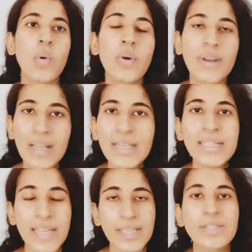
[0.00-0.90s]

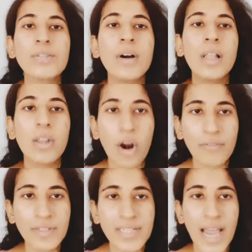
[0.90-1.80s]
really takes you a lot
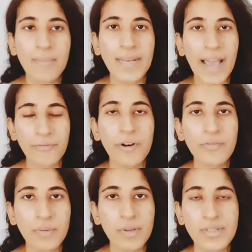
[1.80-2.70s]
of the time and effort
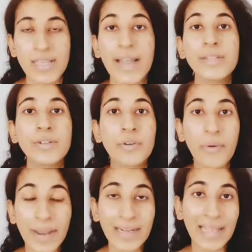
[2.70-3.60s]
from your side to
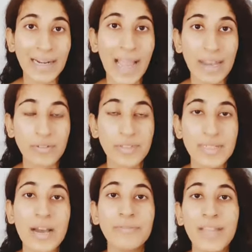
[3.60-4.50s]
create that kind of
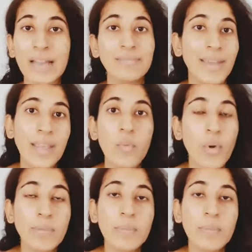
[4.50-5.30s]
stuff, then it won't